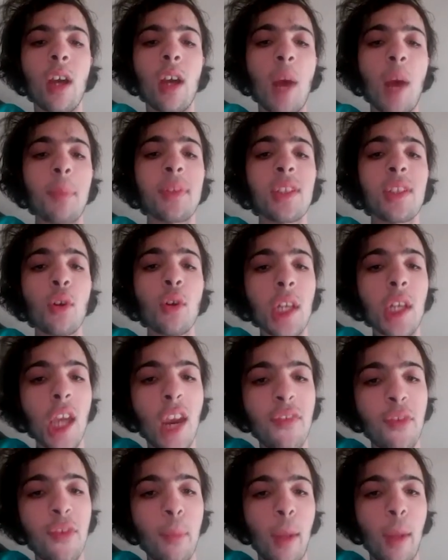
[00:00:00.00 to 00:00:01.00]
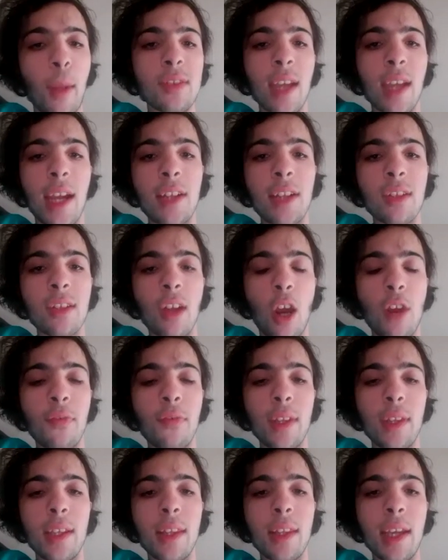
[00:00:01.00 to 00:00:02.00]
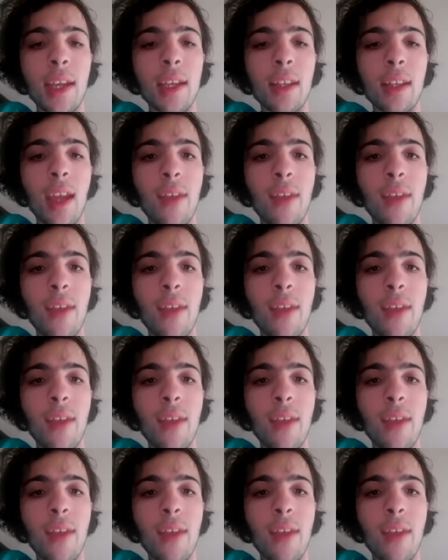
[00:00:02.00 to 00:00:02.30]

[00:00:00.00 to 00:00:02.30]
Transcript: I'm still going to go for my Saints, and hopefully they can